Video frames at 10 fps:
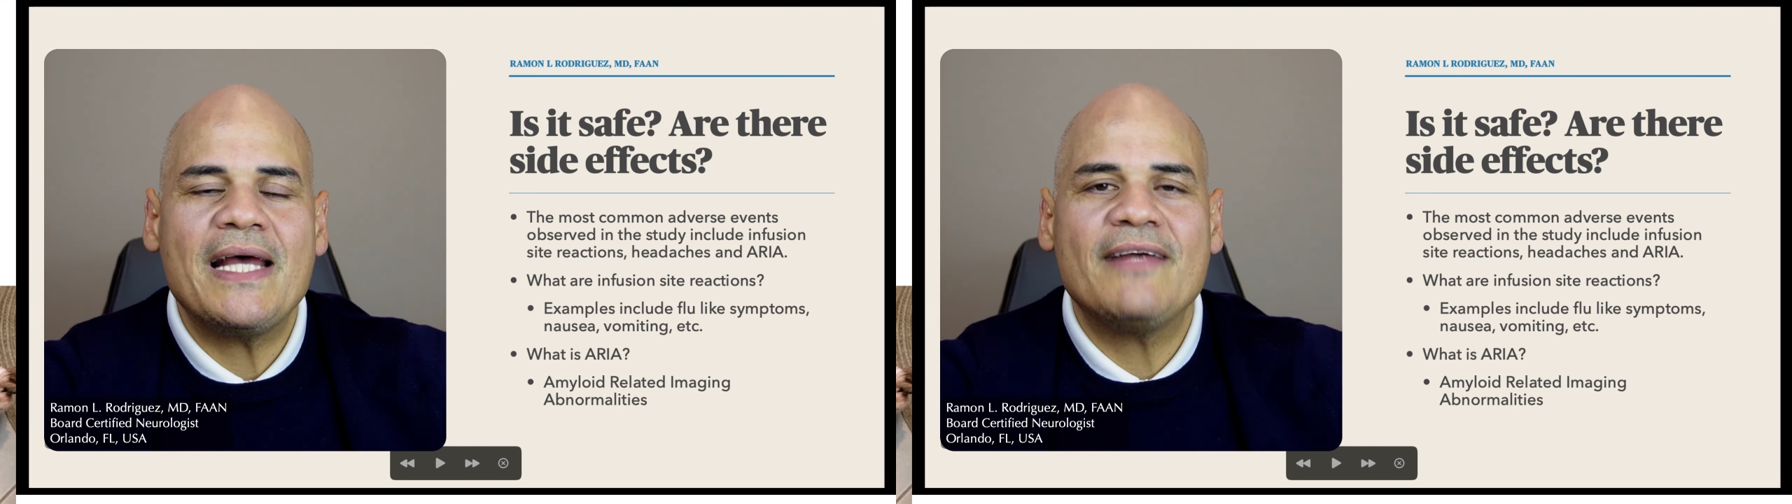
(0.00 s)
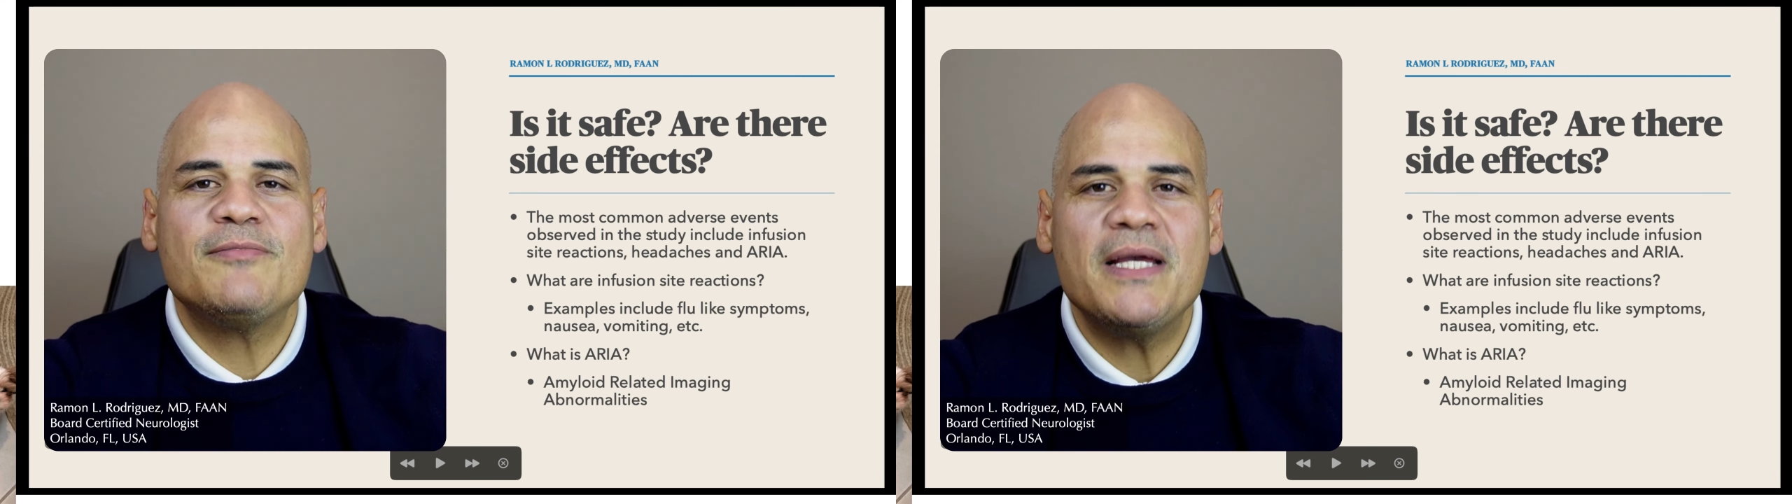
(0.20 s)

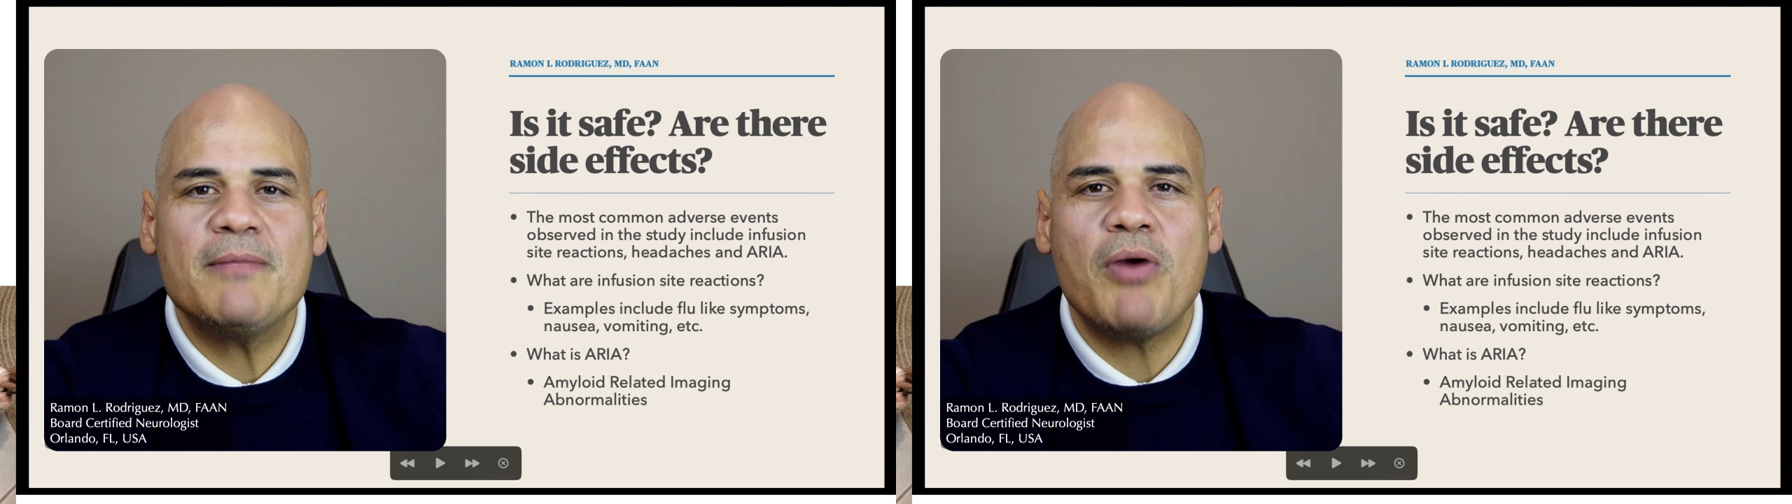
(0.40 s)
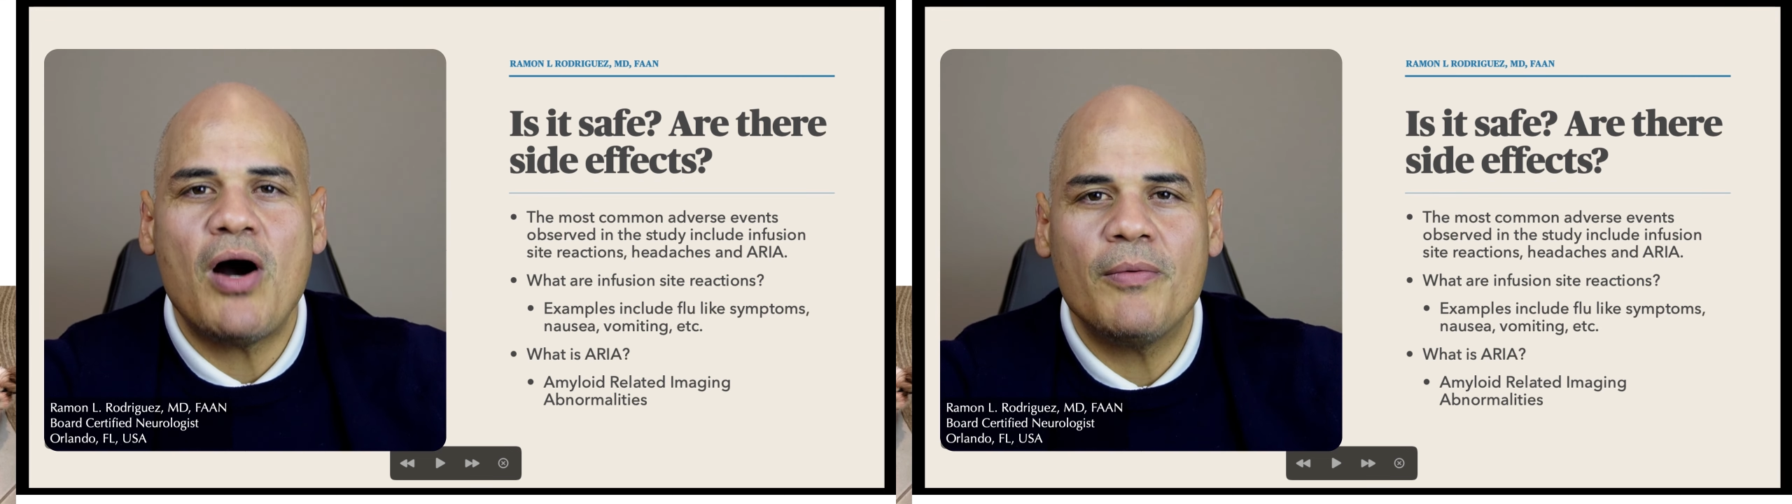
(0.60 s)
has been
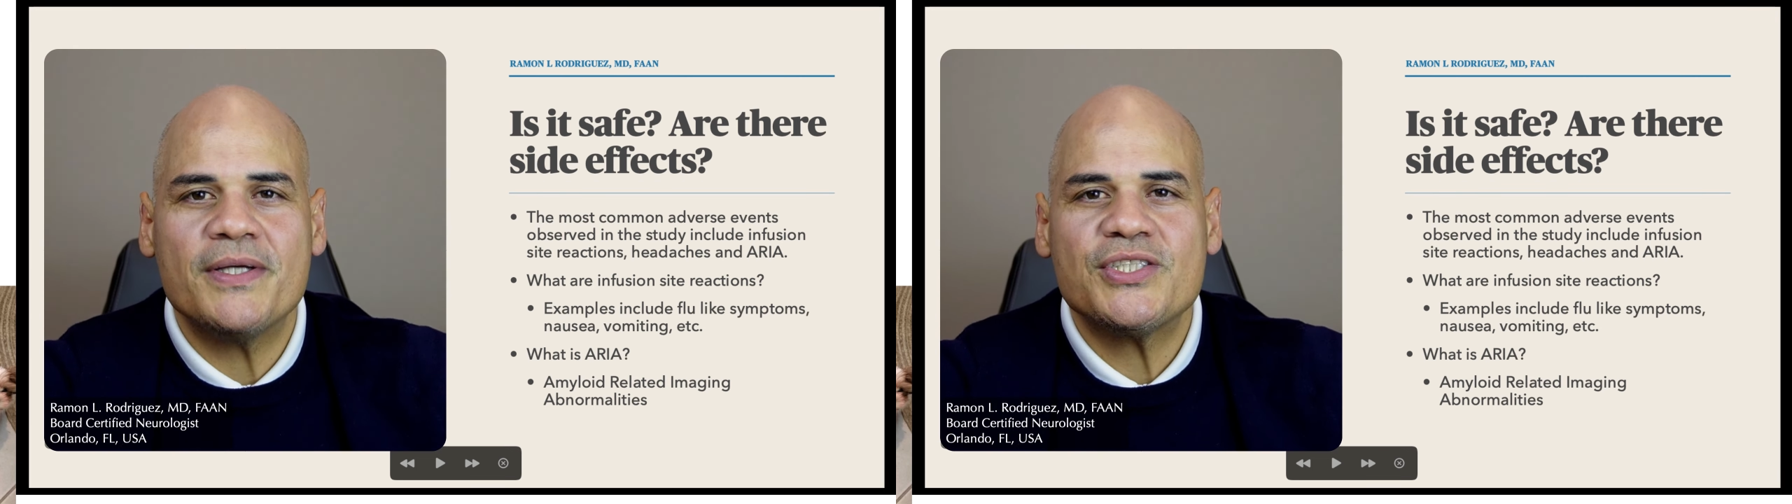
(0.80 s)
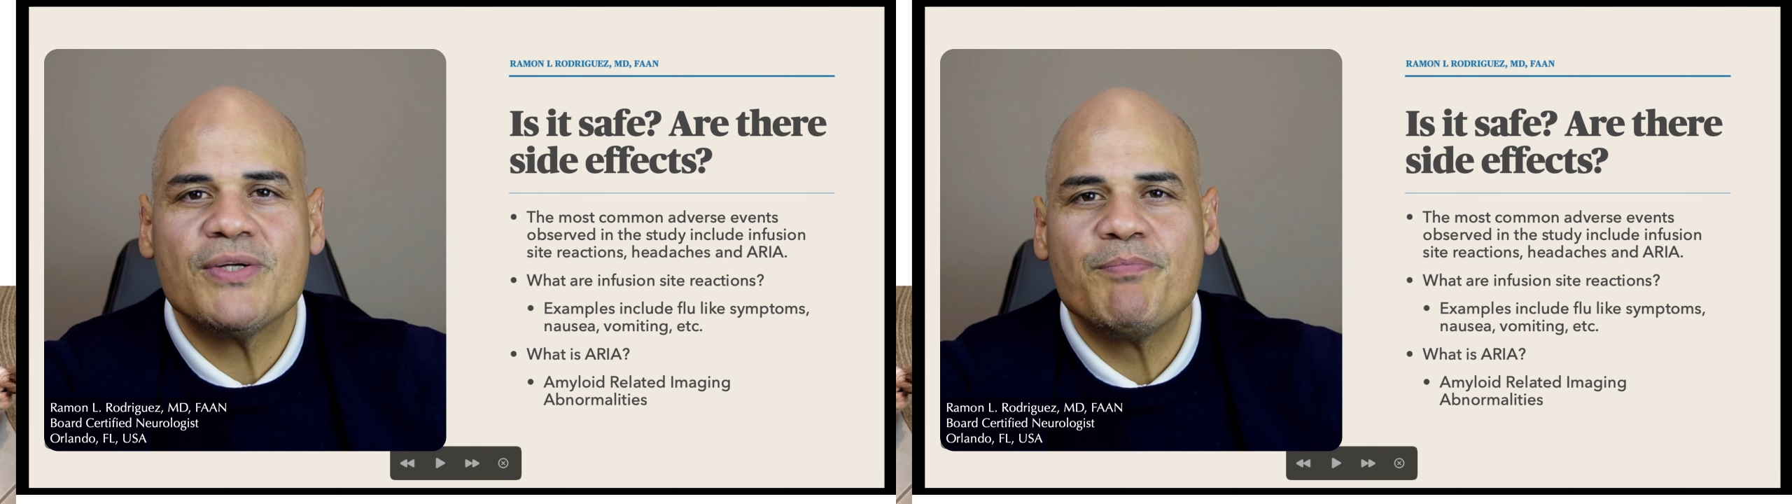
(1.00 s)

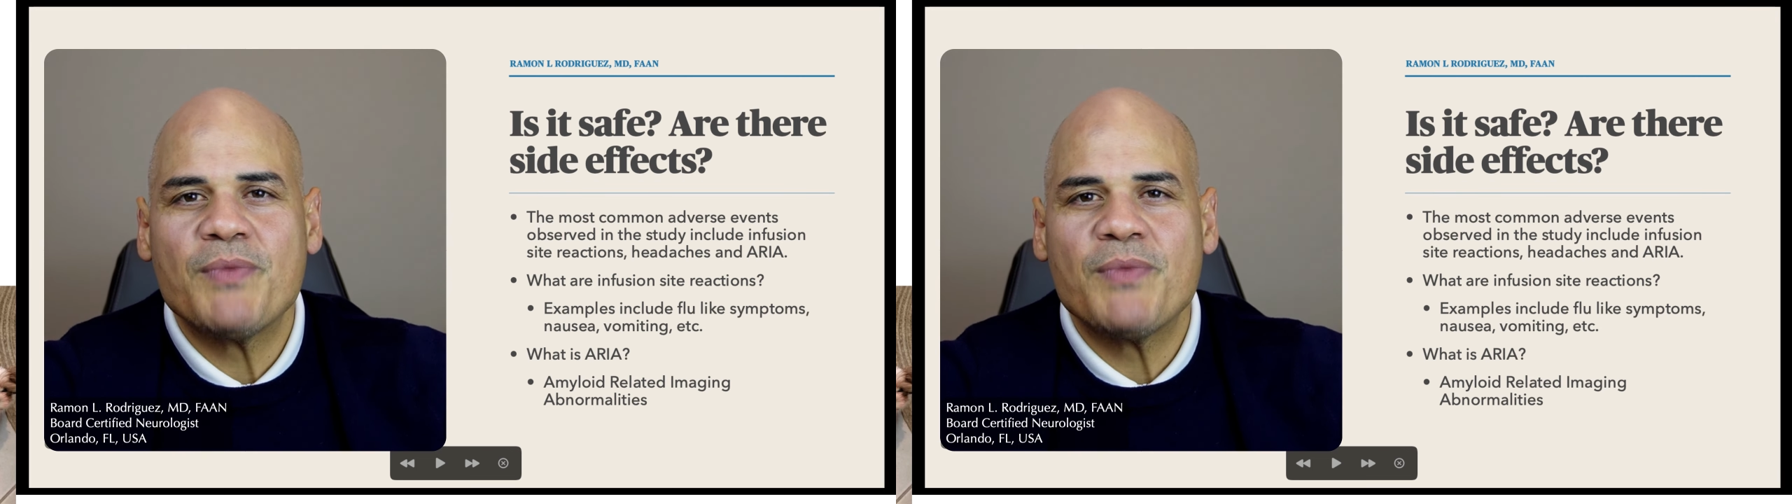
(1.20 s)
published.